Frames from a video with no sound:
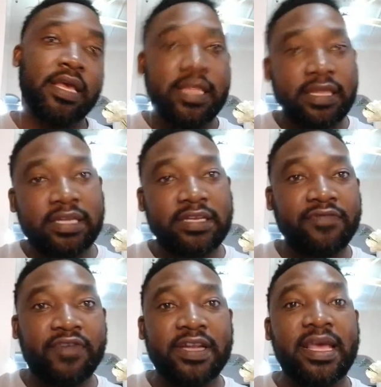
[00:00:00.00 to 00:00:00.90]
the
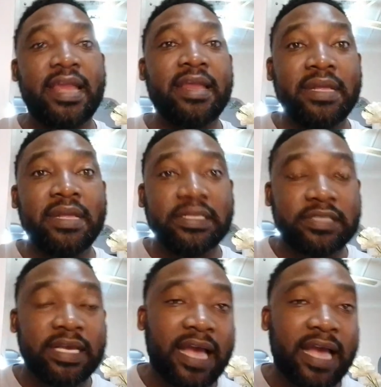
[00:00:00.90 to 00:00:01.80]
different elements
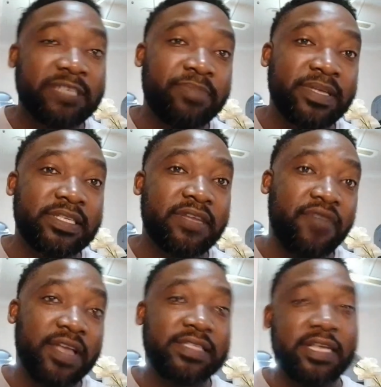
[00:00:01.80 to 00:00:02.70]
and aspects and facts